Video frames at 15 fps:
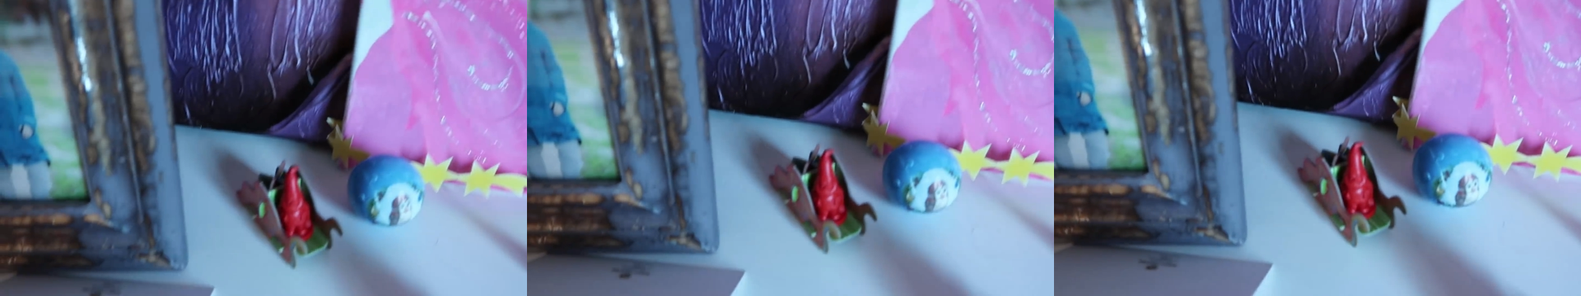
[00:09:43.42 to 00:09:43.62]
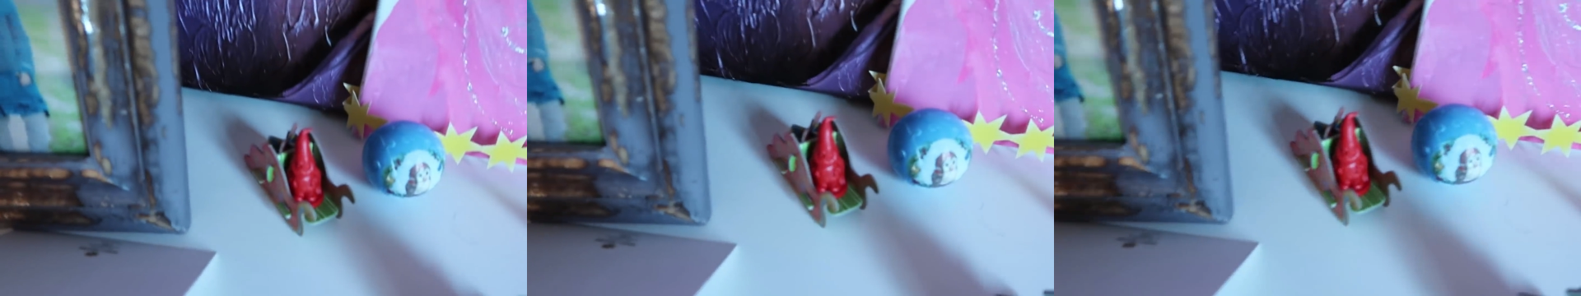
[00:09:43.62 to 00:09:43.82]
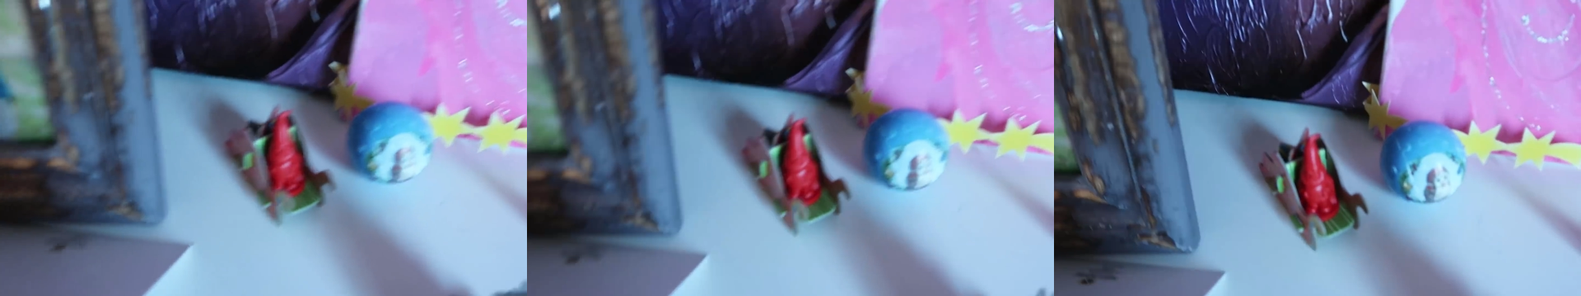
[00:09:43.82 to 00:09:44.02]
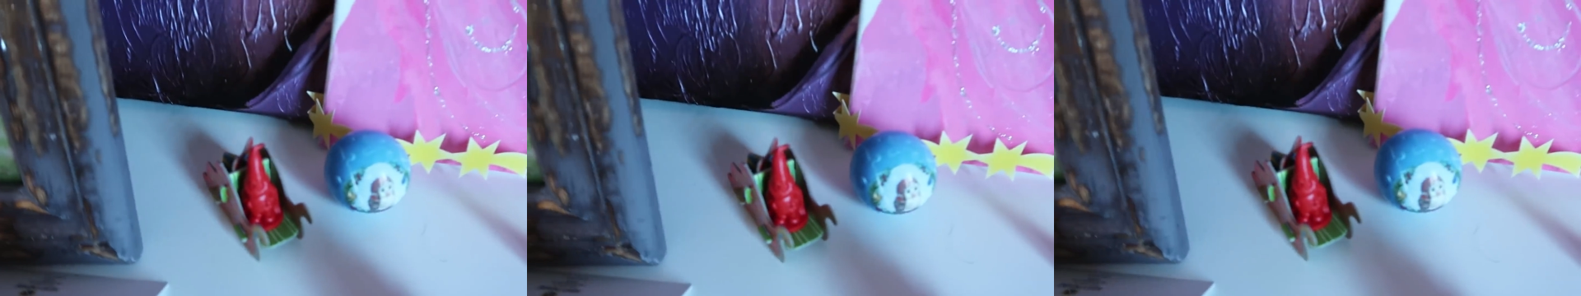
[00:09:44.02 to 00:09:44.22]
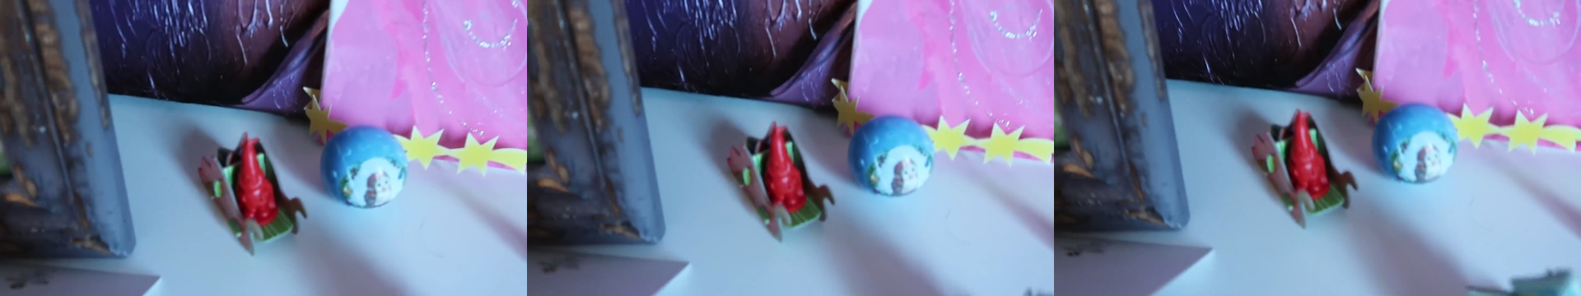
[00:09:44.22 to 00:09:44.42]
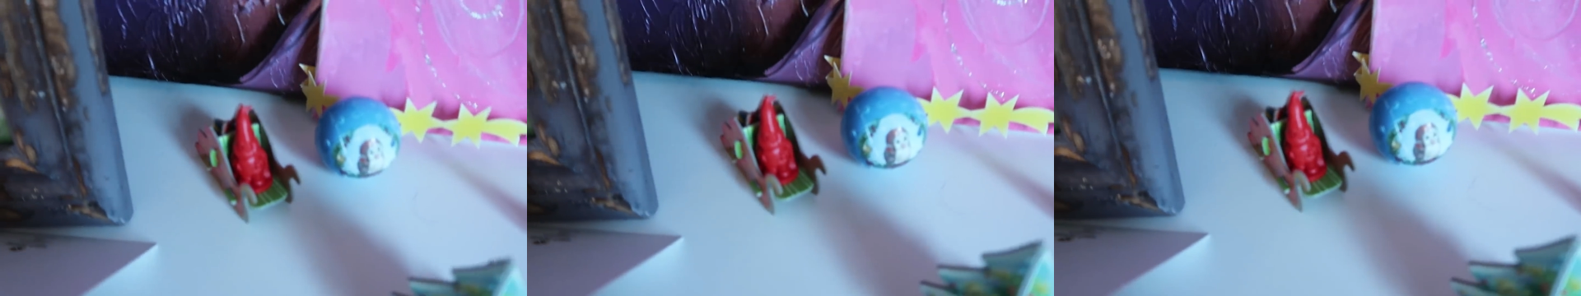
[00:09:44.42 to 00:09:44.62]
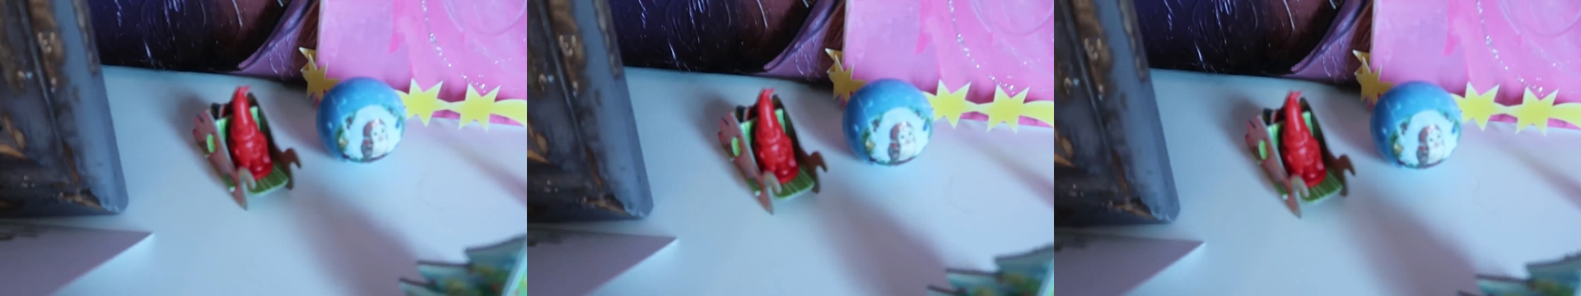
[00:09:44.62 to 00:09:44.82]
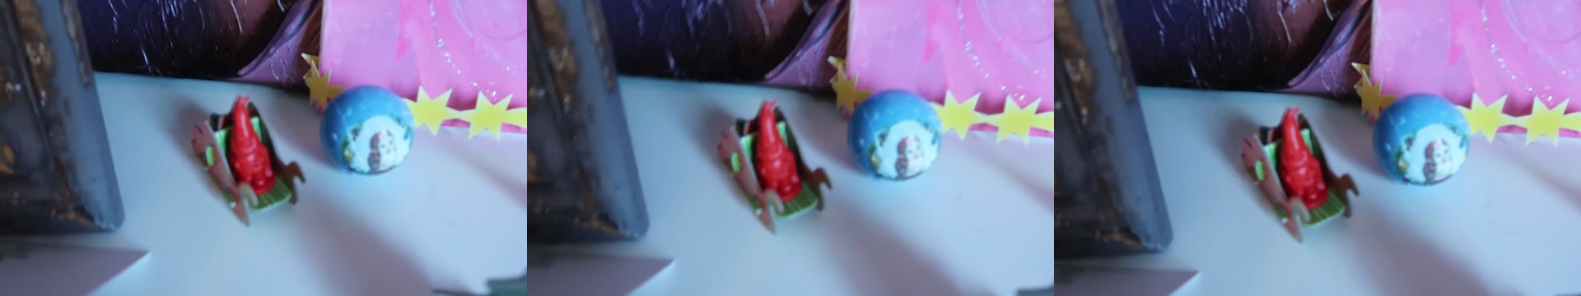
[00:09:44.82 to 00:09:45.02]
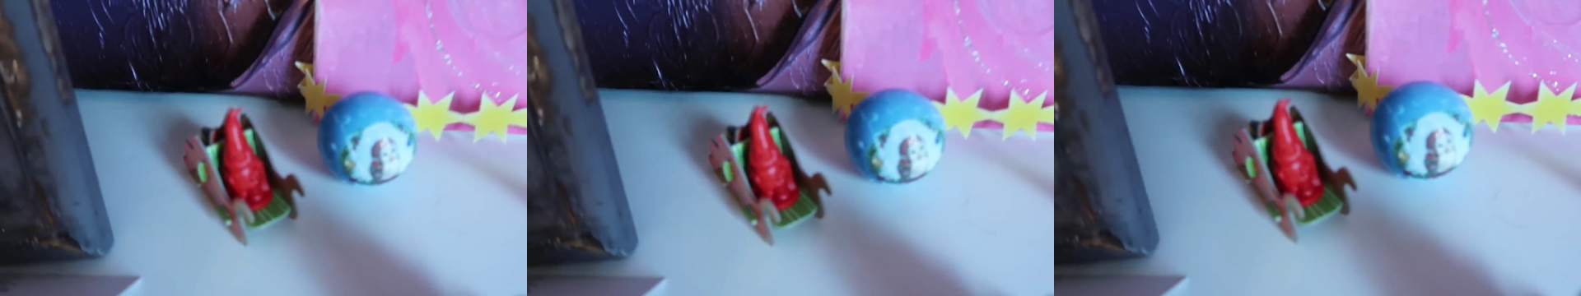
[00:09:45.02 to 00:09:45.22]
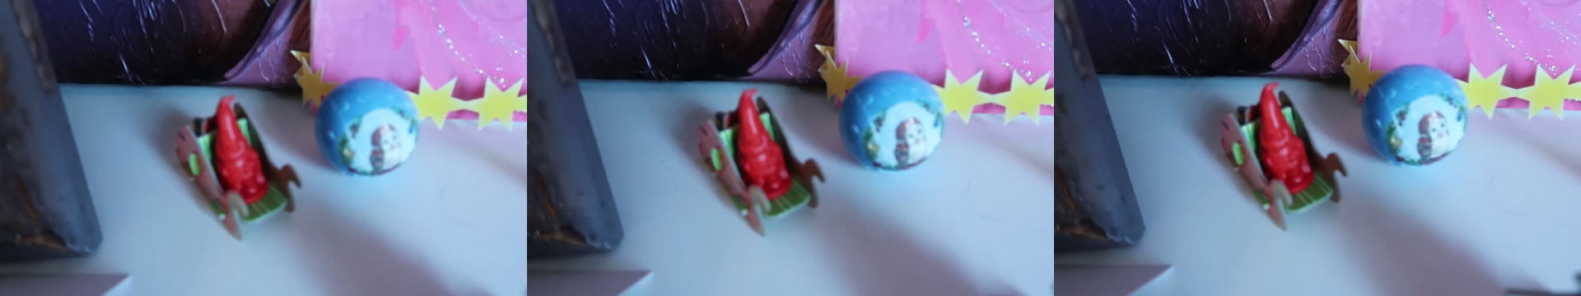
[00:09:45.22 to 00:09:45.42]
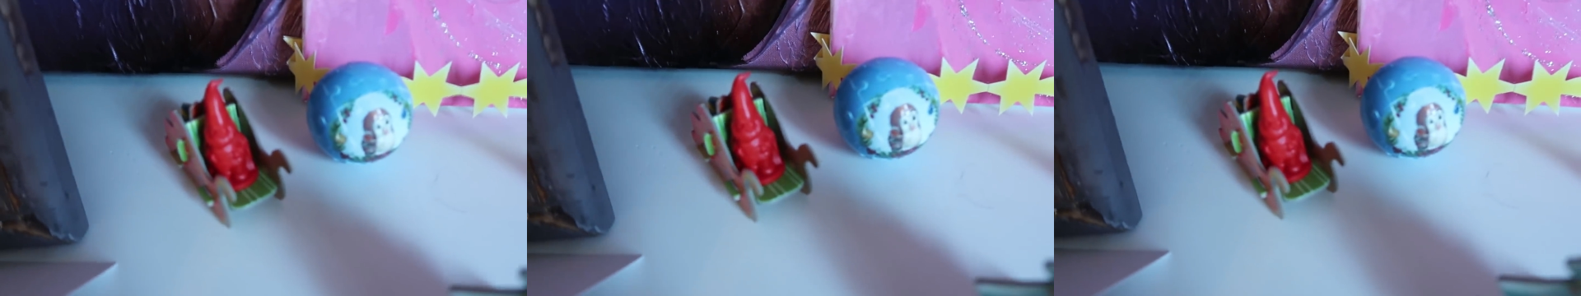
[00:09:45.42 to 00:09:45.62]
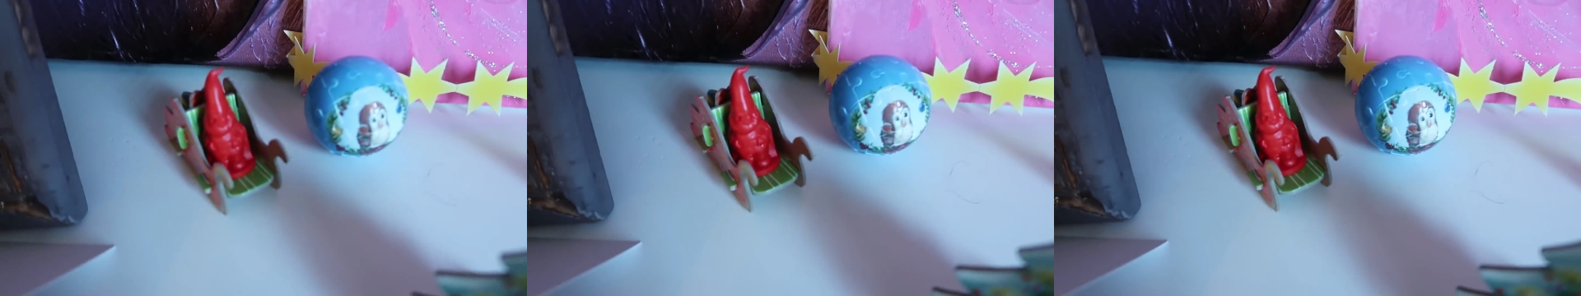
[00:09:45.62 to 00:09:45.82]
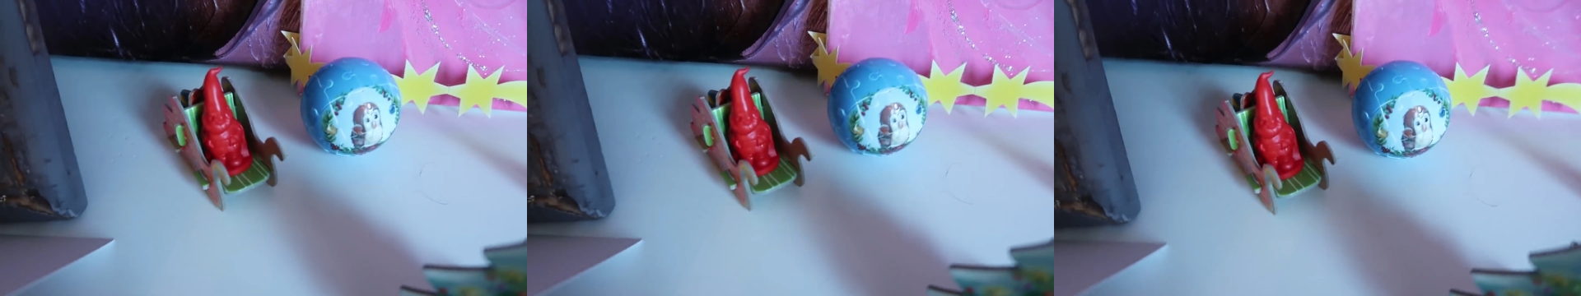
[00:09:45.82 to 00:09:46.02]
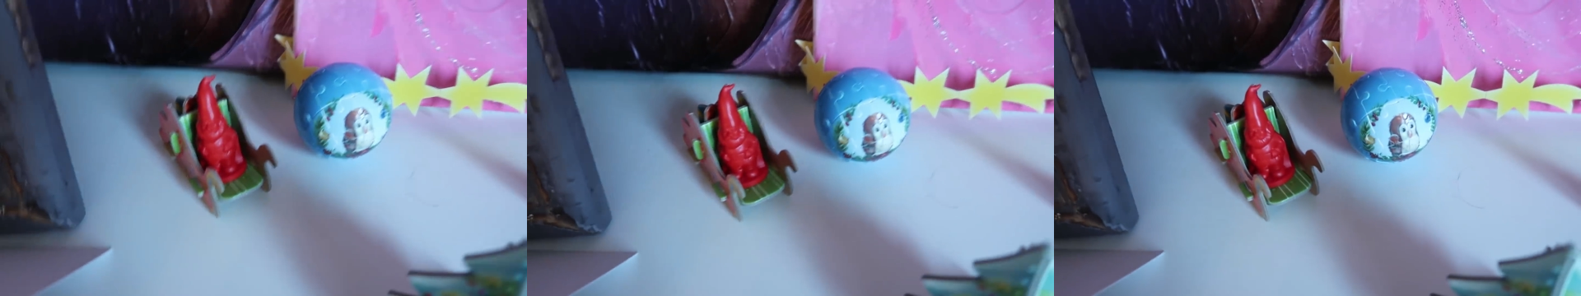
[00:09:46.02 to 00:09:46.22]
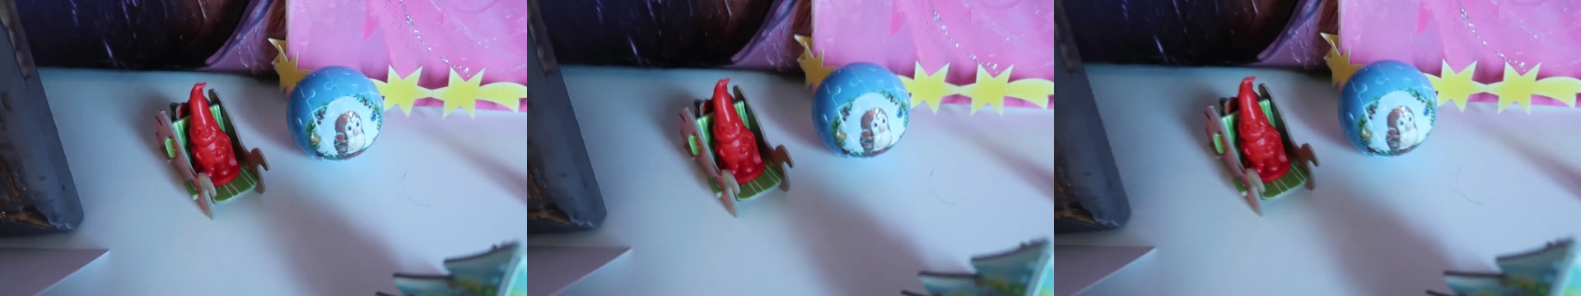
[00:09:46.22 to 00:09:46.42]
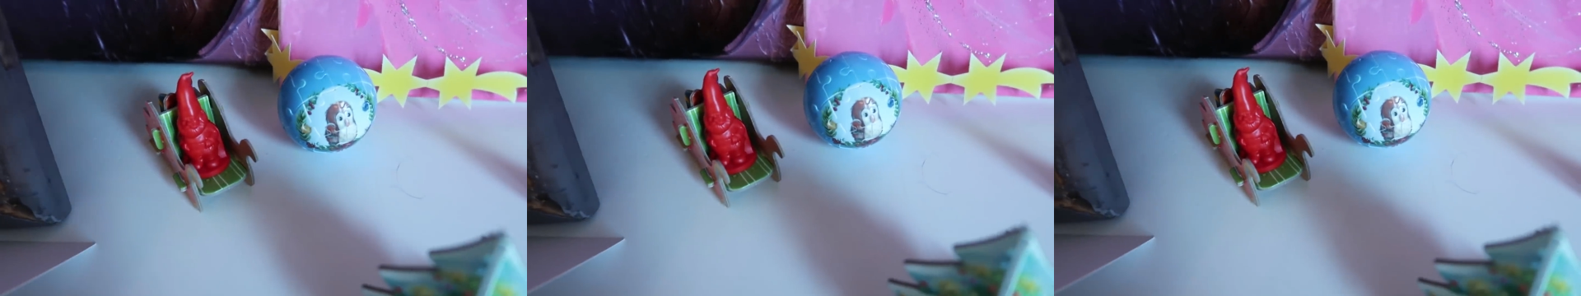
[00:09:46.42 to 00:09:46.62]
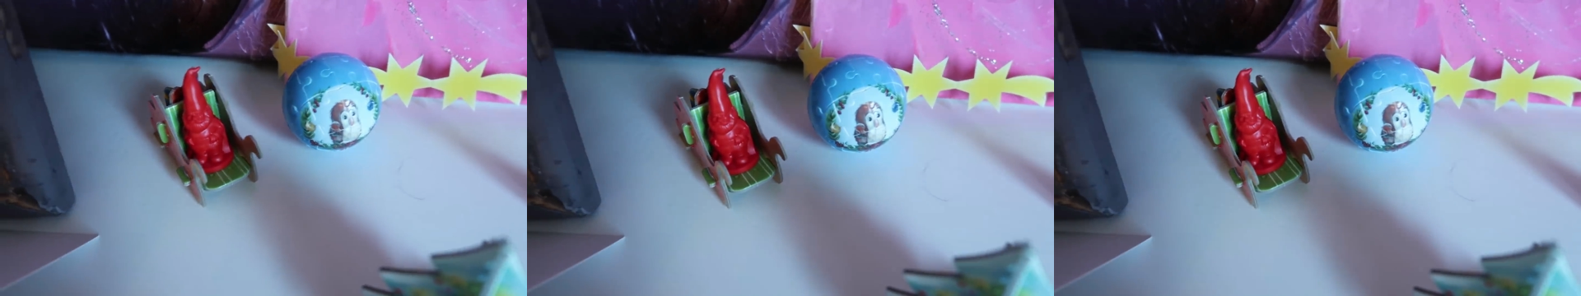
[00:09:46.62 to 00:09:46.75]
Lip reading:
[unreadable: no face in view]